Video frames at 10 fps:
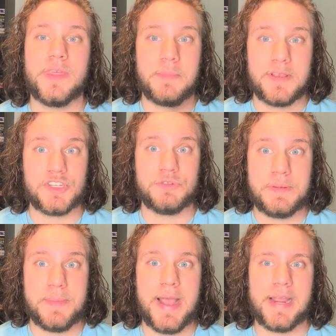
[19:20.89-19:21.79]
they messaged me
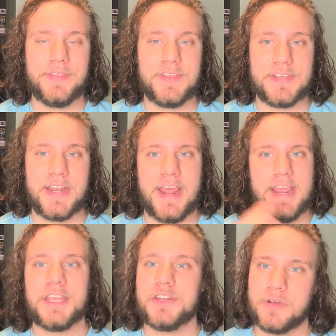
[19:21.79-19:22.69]
back and they said,
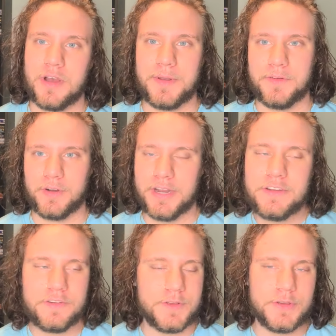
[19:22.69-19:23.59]
hey, can you come in for an
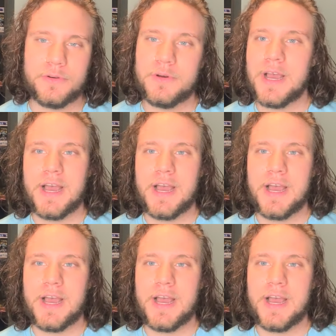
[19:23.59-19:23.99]
interview